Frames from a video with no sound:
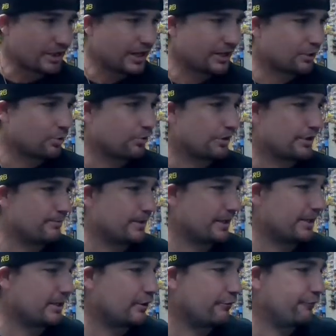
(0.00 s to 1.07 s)
I don't want to make
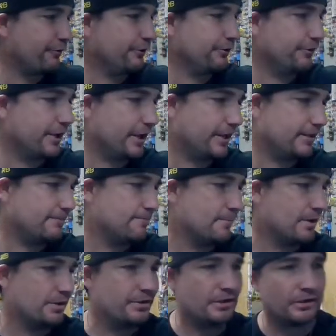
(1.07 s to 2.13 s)
y'all feel that
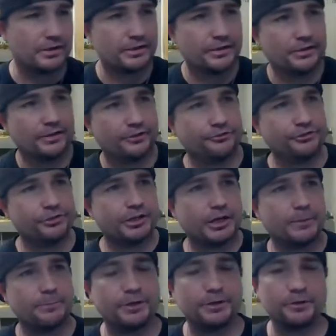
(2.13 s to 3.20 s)
y'all should
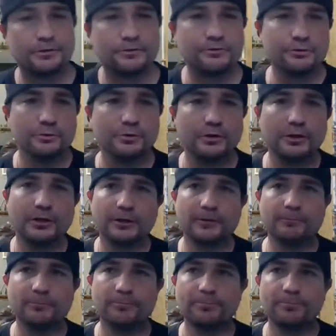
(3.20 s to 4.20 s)
come here to